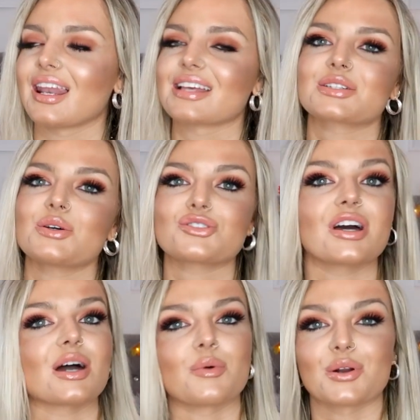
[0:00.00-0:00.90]
let's go and
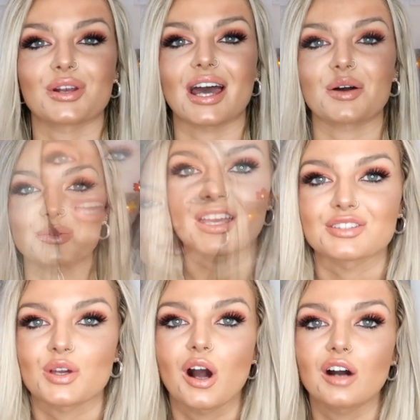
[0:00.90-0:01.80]
try that one on now. Okay,
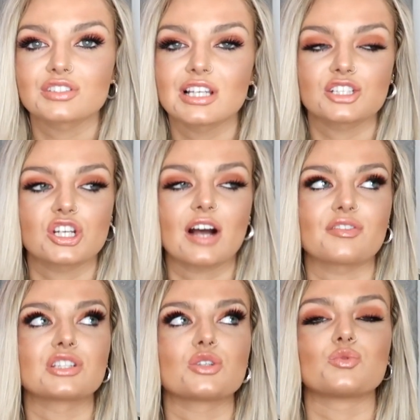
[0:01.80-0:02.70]
so after literally
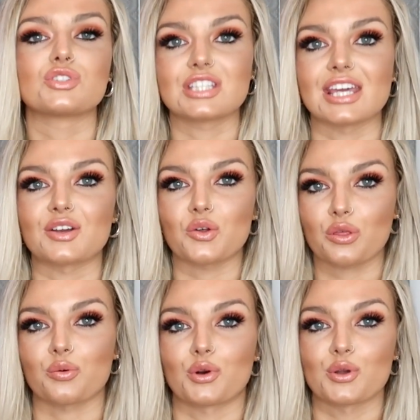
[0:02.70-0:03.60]
having to dig
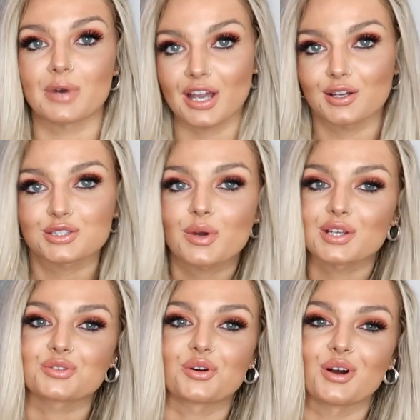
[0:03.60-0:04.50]
through my
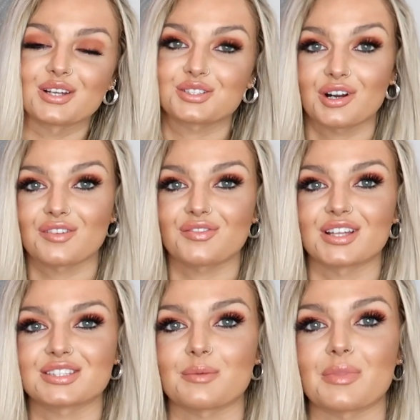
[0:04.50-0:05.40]
underwear drawer and try and
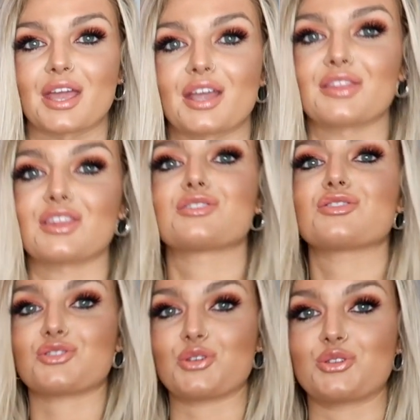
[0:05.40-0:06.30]
find something
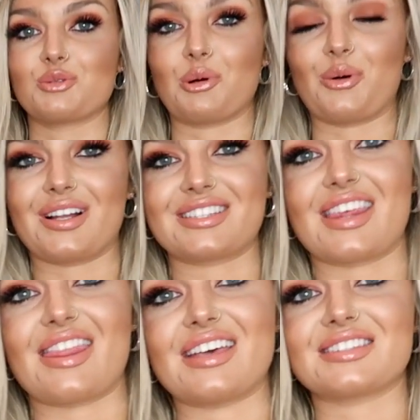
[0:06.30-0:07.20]
that's suitable
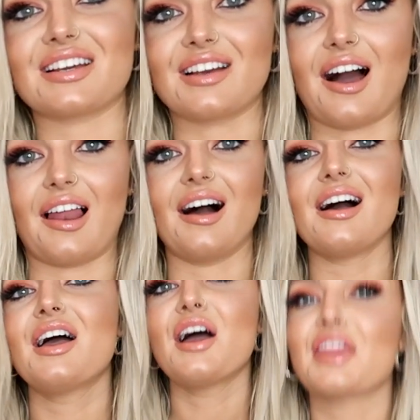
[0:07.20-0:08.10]
to this colour,
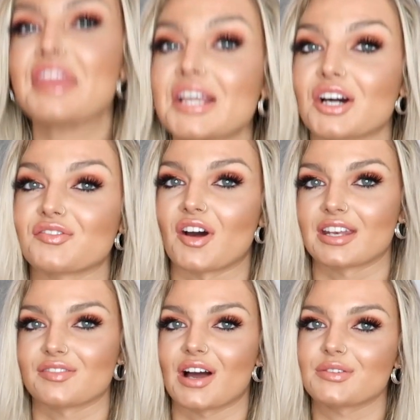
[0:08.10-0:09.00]
I think I
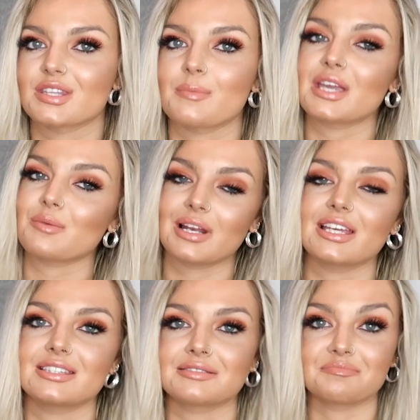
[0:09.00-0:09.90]
finally found something.
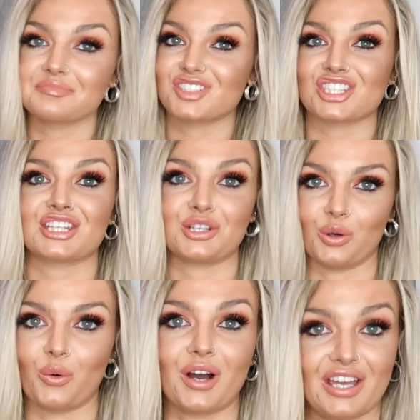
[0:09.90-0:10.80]
Please just
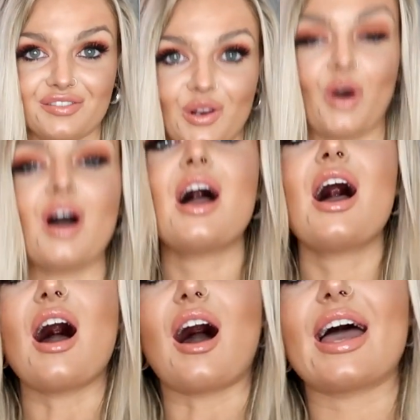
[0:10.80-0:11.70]
ignore if not.
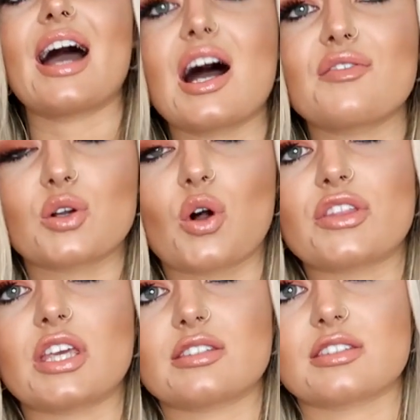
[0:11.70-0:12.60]
I have got
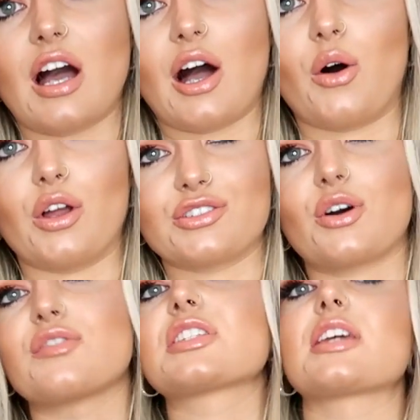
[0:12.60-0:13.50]
the skirt on,
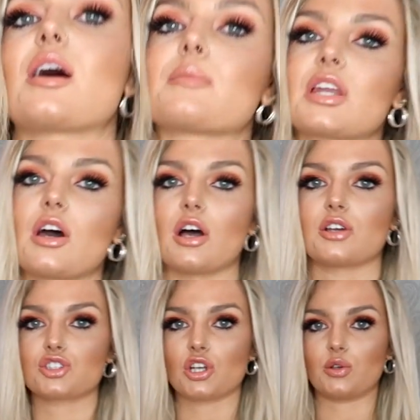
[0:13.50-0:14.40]
so obviously I'm
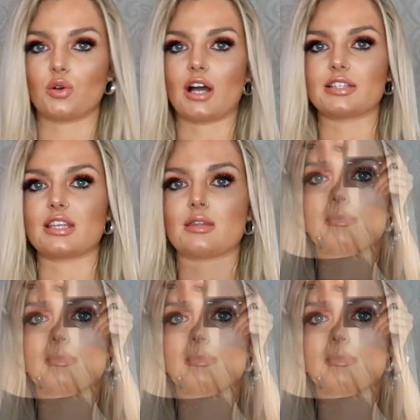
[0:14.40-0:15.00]
gonna show you guys in